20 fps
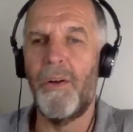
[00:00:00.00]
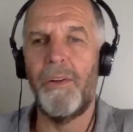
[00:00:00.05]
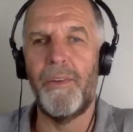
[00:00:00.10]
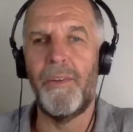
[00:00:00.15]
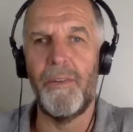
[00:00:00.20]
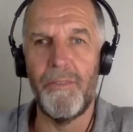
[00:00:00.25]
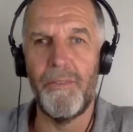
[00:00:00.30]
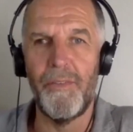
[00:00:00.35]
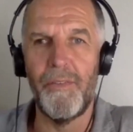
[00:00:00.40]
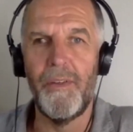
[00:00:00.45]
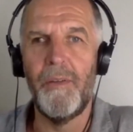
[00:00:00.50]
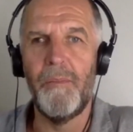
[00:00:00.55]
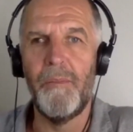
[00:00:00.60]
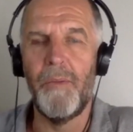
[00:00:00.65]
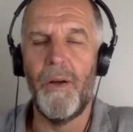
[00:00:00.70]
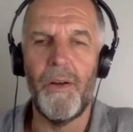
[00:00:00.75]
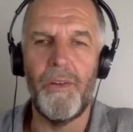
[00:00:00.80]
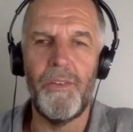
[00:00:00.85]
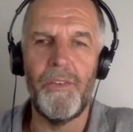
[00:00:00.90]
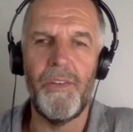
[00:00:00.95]
some kind of
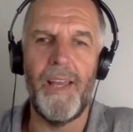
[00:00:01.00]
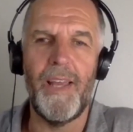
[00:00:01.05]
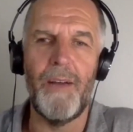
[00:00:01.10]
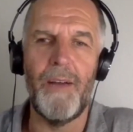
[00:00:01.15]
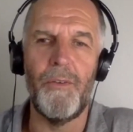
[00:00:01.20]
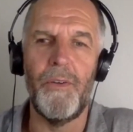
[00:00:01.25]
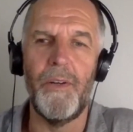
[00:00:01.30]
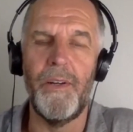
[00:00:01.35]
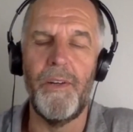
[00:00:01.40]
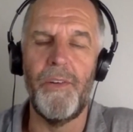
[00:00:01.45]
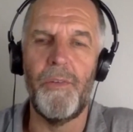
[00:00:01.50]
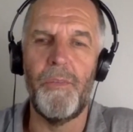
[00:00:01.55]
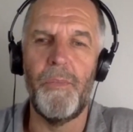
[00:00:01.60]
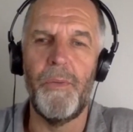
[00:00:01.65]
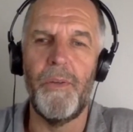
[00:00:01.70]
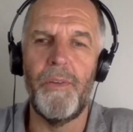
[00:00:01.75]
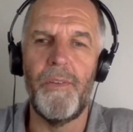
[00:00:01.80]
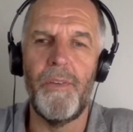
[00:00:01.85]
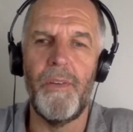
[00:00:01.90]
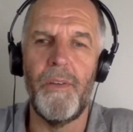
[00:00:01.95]
marketing
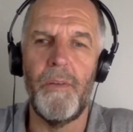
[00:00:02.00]
outreach.